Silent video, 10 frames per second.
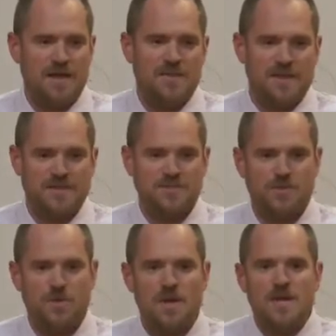things.
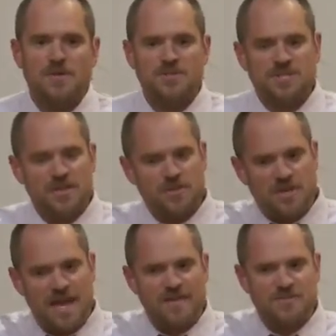So do you see how you can
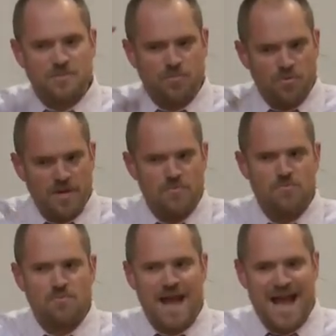have some pretty
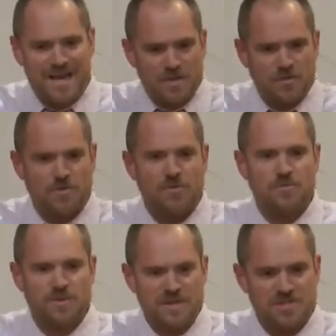radical
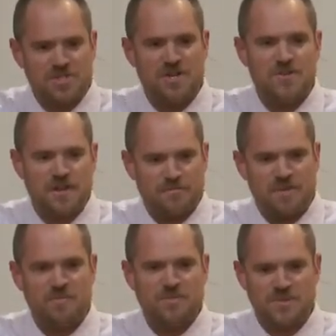reengineering of
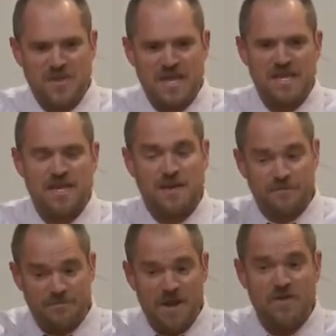people's thinking in a
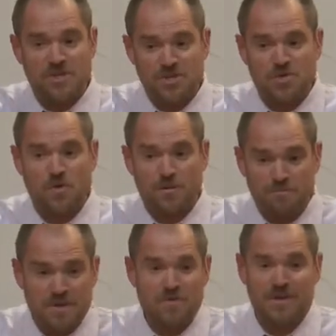very short
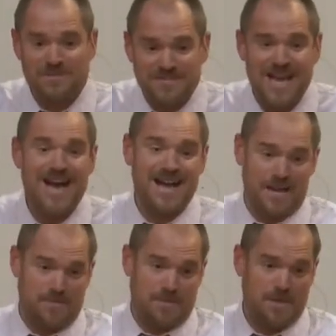period of
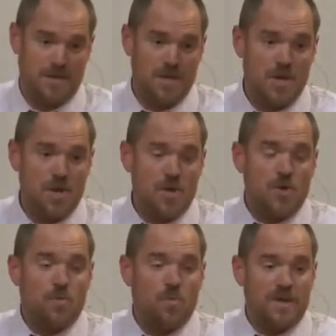time
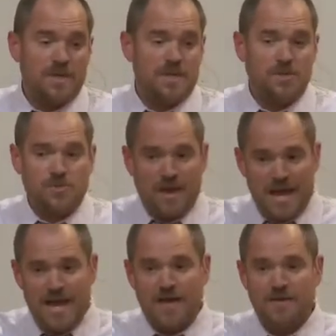when you
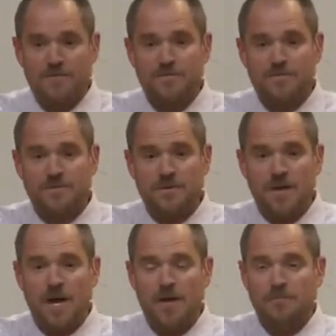have
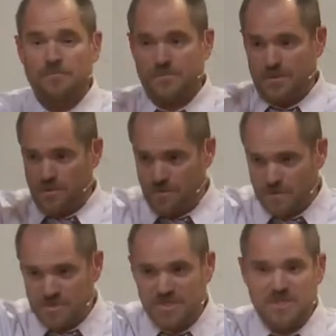um,
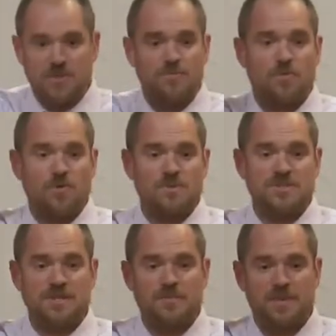universities on board with
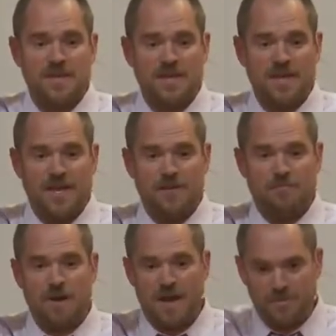something
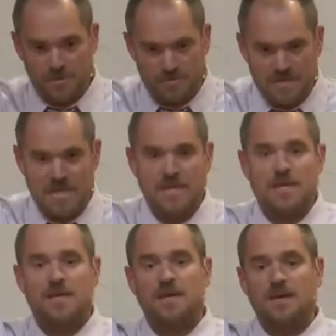and popular
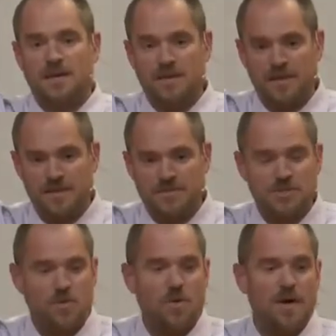media and, and
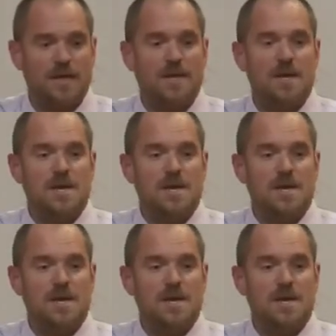so on,